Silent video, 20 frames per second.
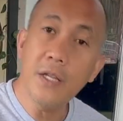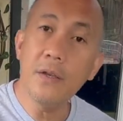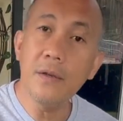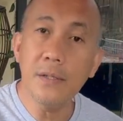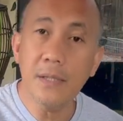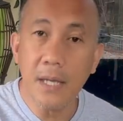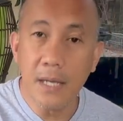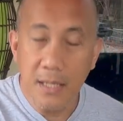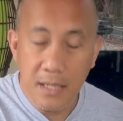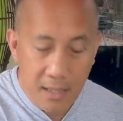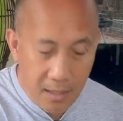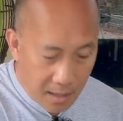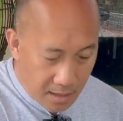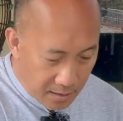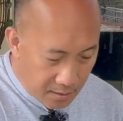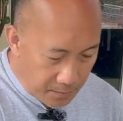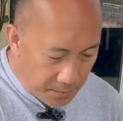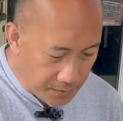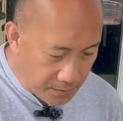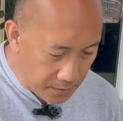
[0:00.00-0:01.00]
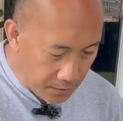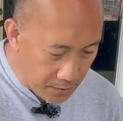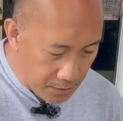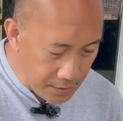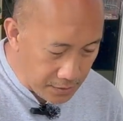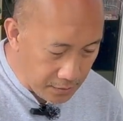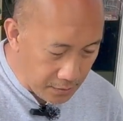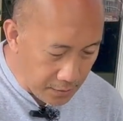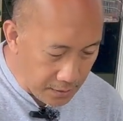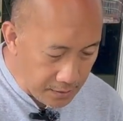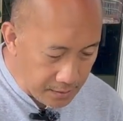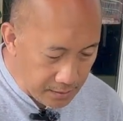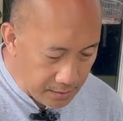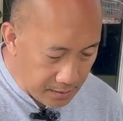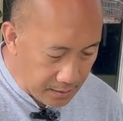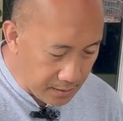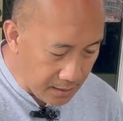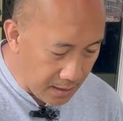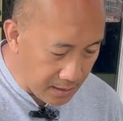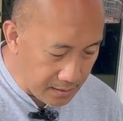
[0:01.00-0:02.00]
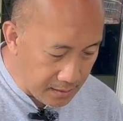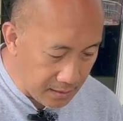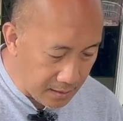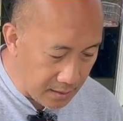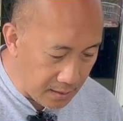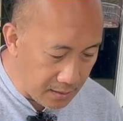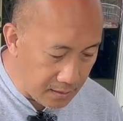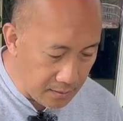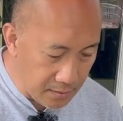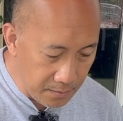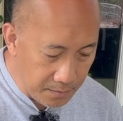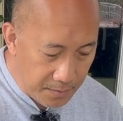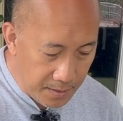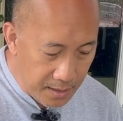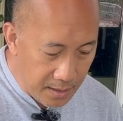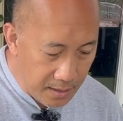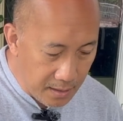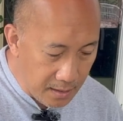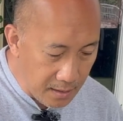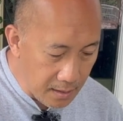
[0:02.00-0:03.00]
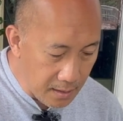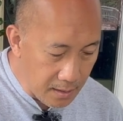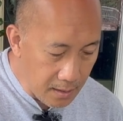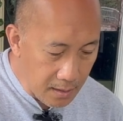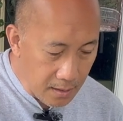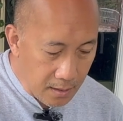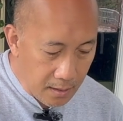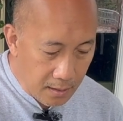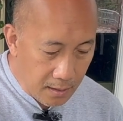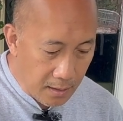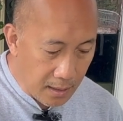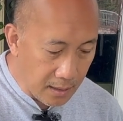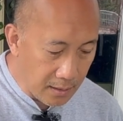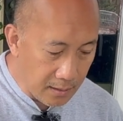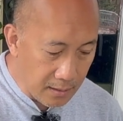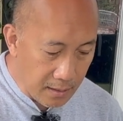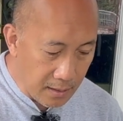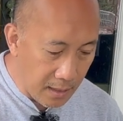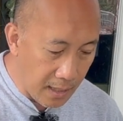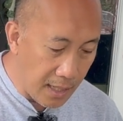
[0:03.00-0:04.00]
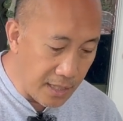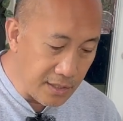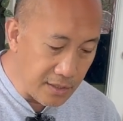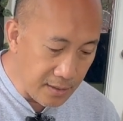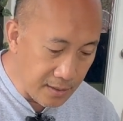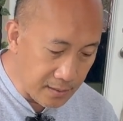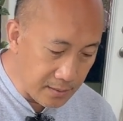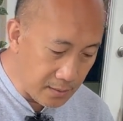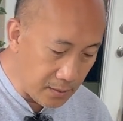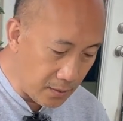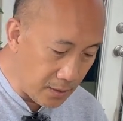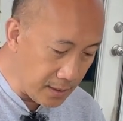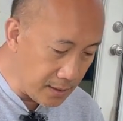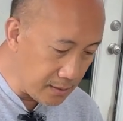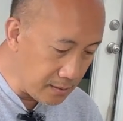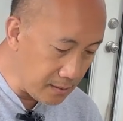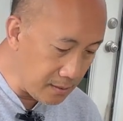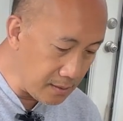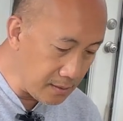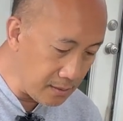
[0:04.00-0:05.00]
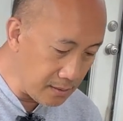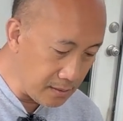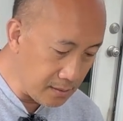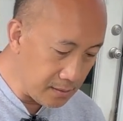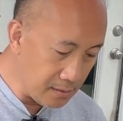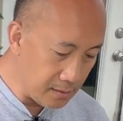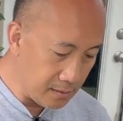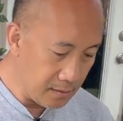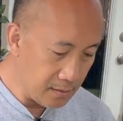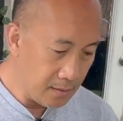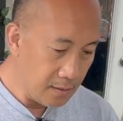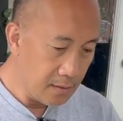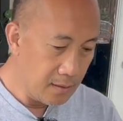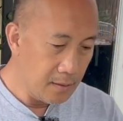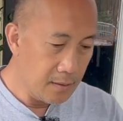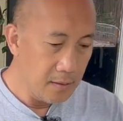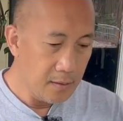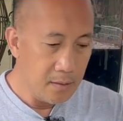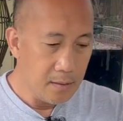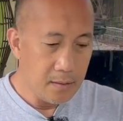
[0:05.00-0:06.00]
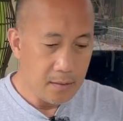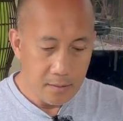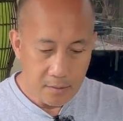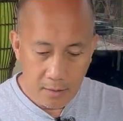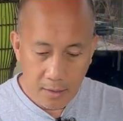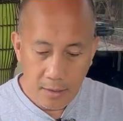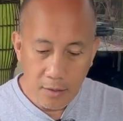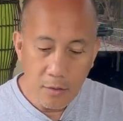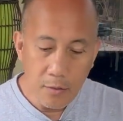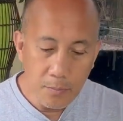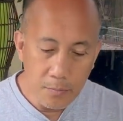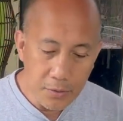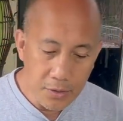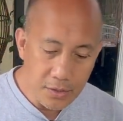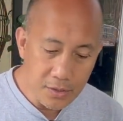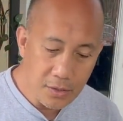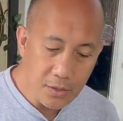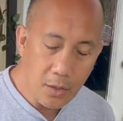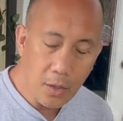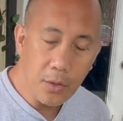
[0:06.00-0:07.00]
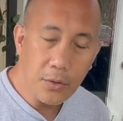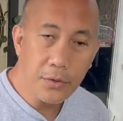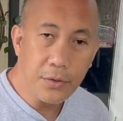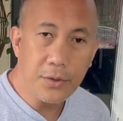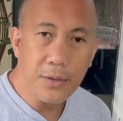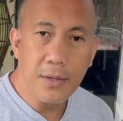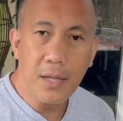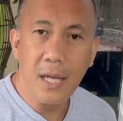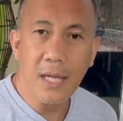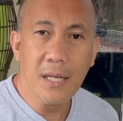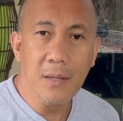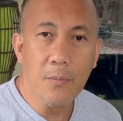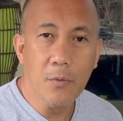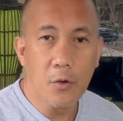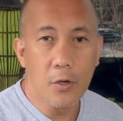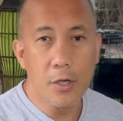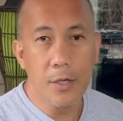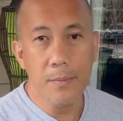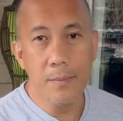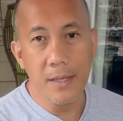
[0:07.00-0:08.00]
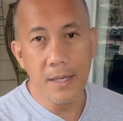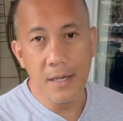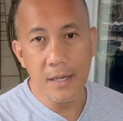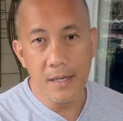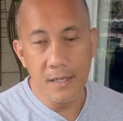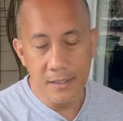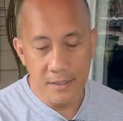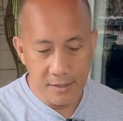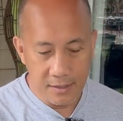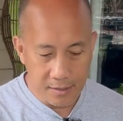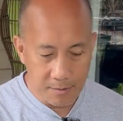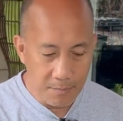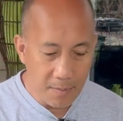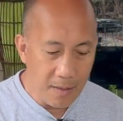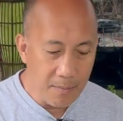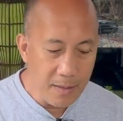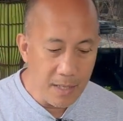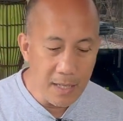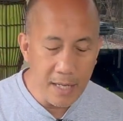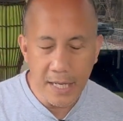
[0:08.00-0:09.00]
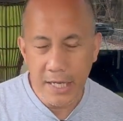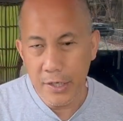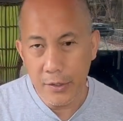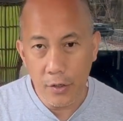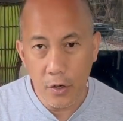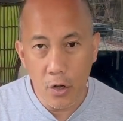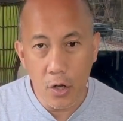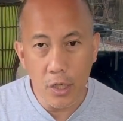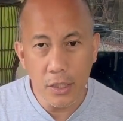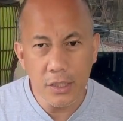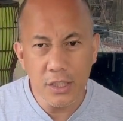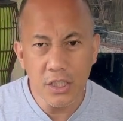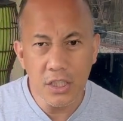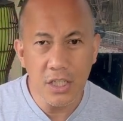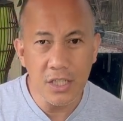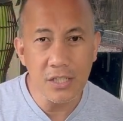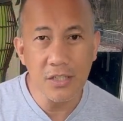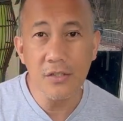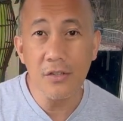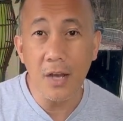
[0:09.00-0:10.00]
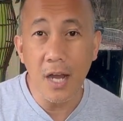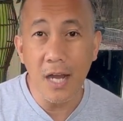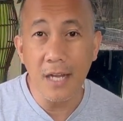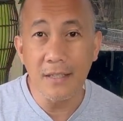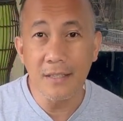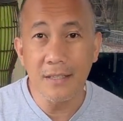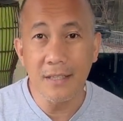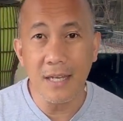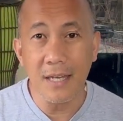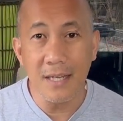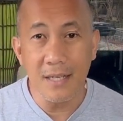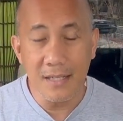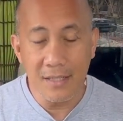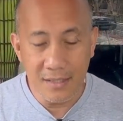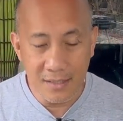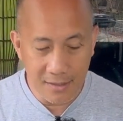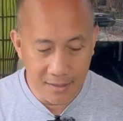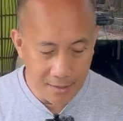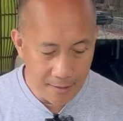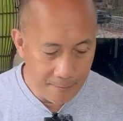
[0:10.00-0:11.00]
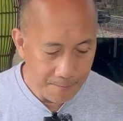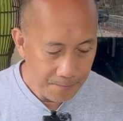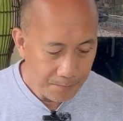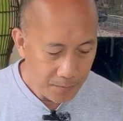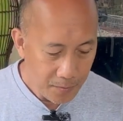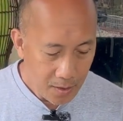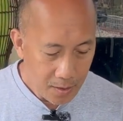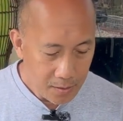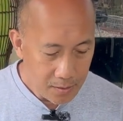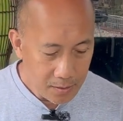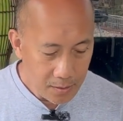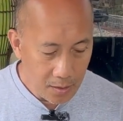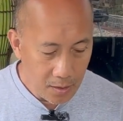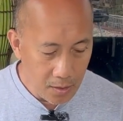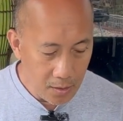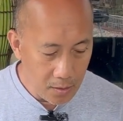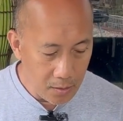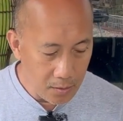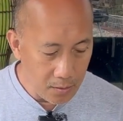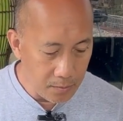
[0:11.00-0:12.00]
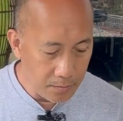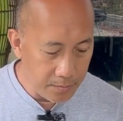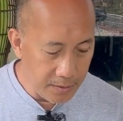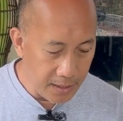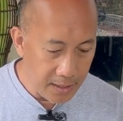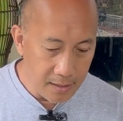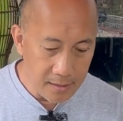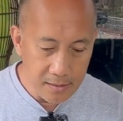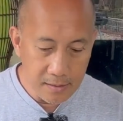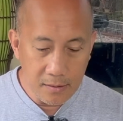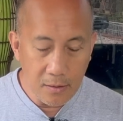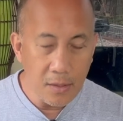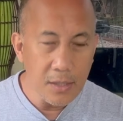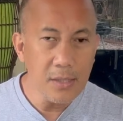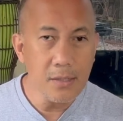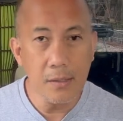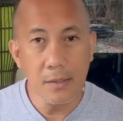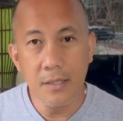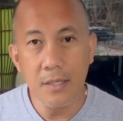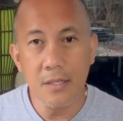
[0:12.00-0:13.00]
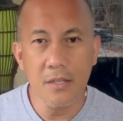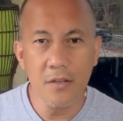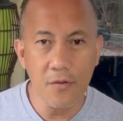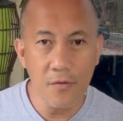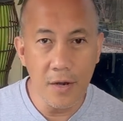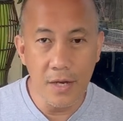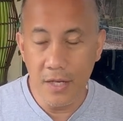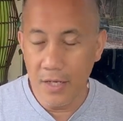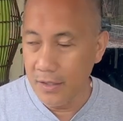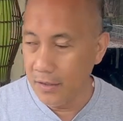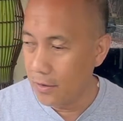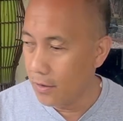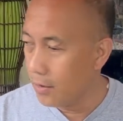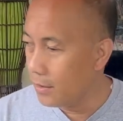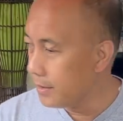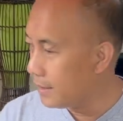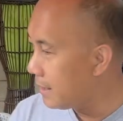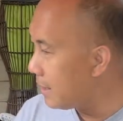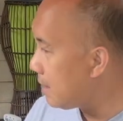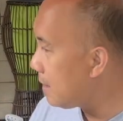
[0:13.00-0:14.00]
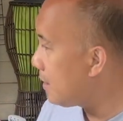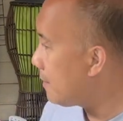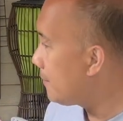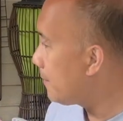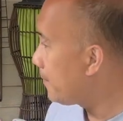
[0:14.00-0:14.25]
use any kind of soy sauce. It doesn't need to be like the Asian soy sauce. So I don't put salt anymore because maybe later on just to add taste. So because soy sauce is already salty,